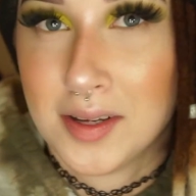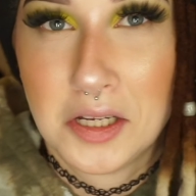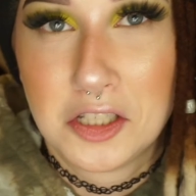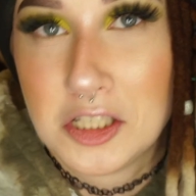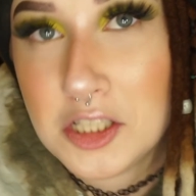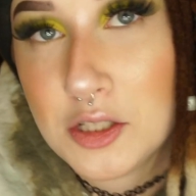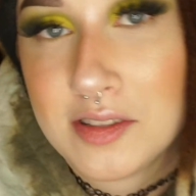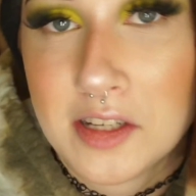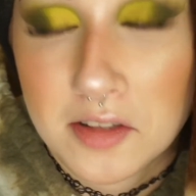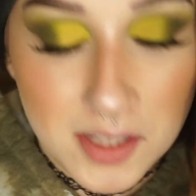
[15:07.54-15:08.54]
just use
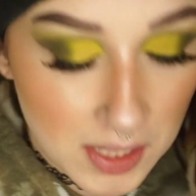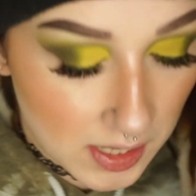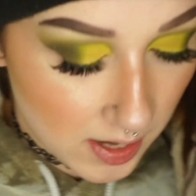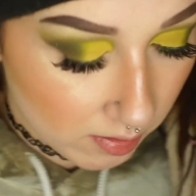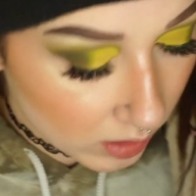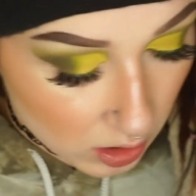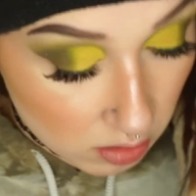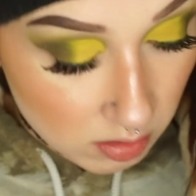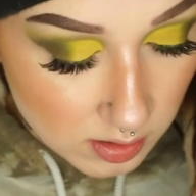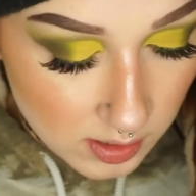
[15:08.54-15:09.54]
the only thing I ever
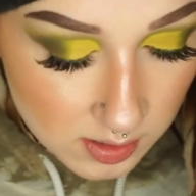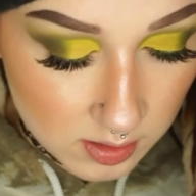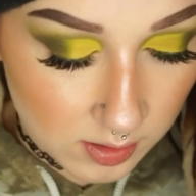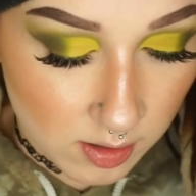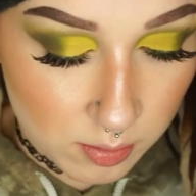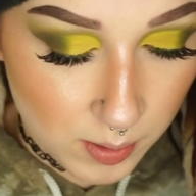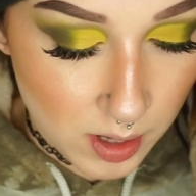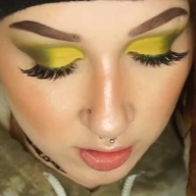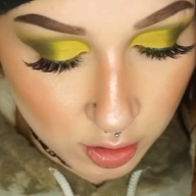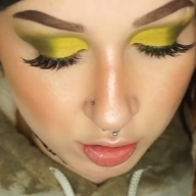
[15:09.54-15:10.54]
use,
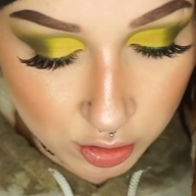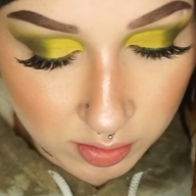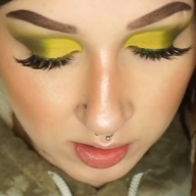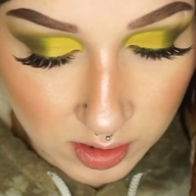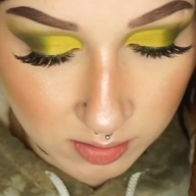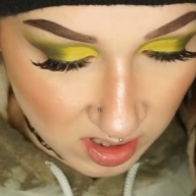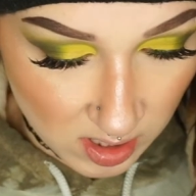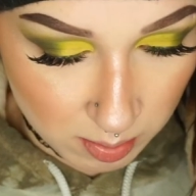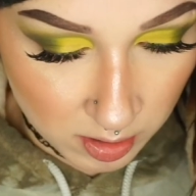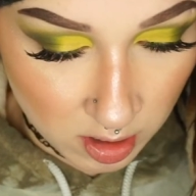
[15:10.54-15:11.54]
ColourPop So Juicy
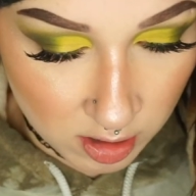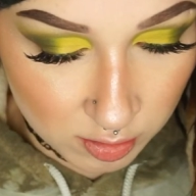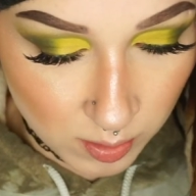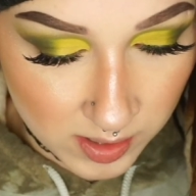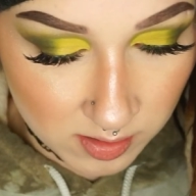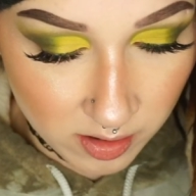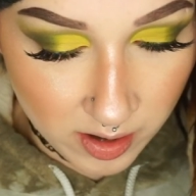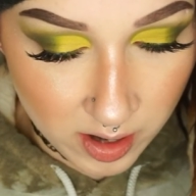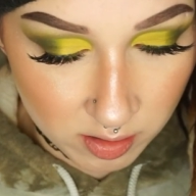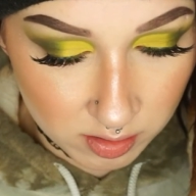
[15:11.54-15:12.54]
Lip Gloss. Why is there
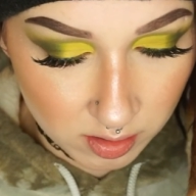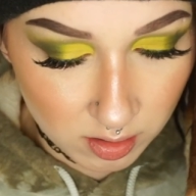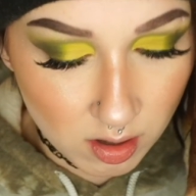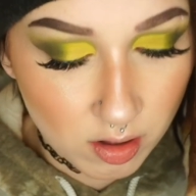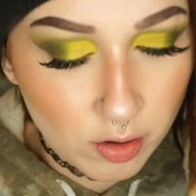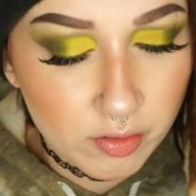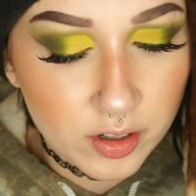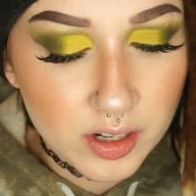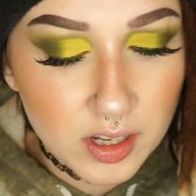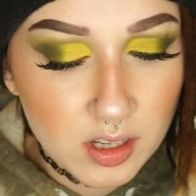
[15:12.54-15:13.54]
hair stuck all
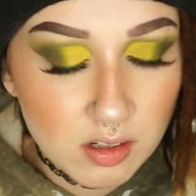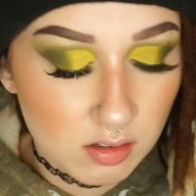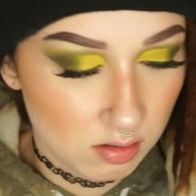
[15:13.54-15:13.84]
over it?